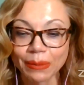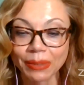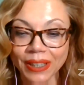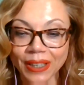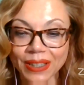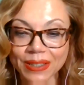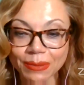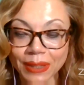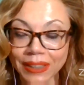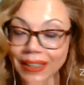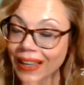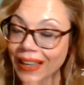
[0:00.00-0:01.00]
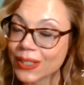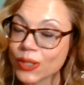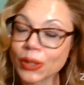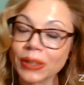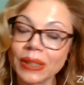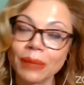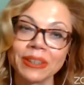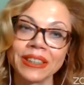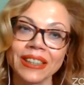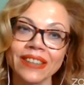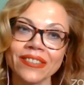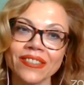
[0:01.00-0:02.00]
Because, well, I strongly
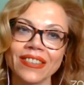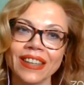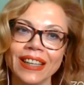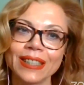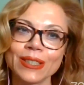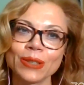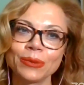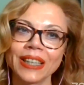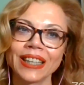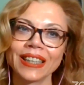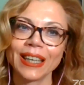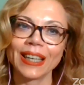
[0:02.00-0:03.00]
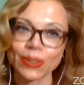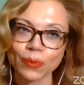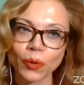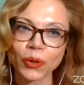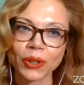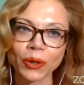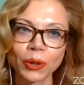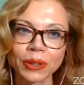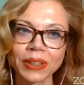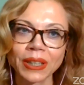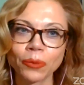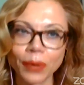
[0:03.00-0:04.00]
believe that we can get more
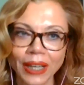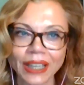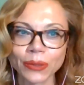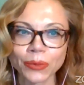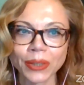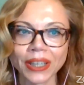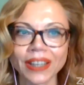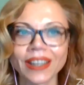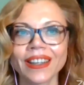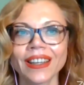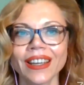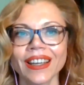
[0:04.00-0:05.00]
only when we are